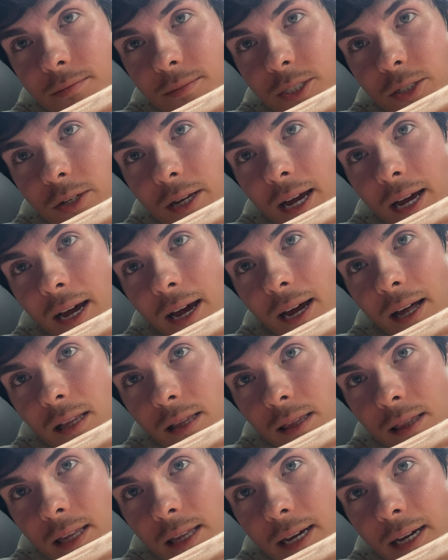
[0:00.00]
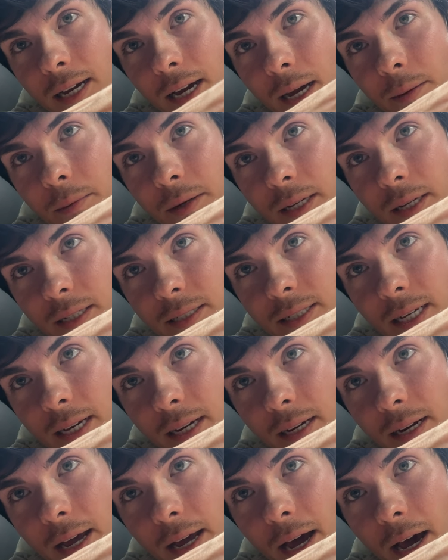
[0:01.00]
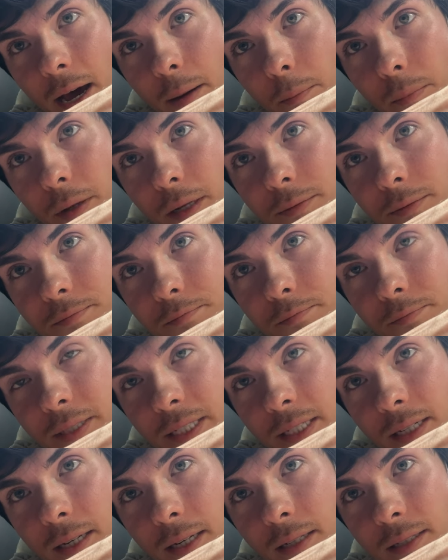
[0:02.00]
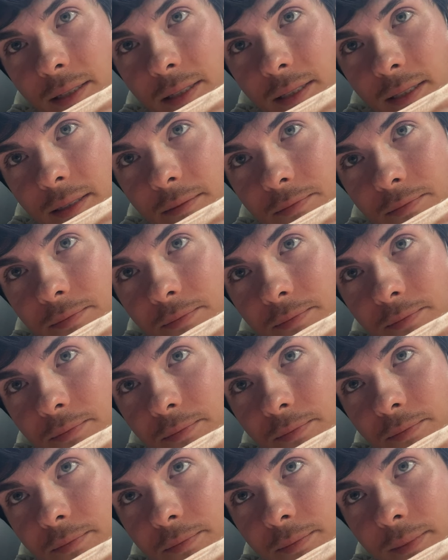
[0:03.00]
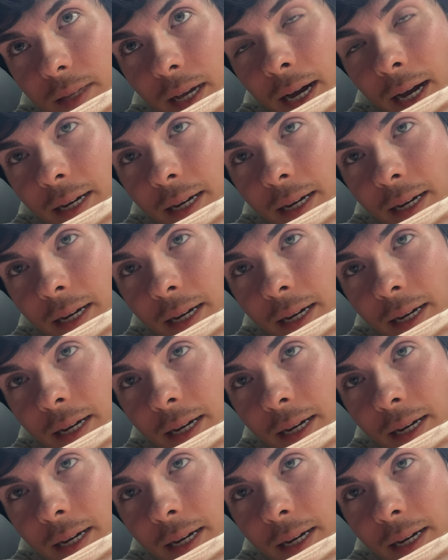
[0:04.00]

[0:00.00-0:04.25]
So yeah, I think I'm gonna take a nap because I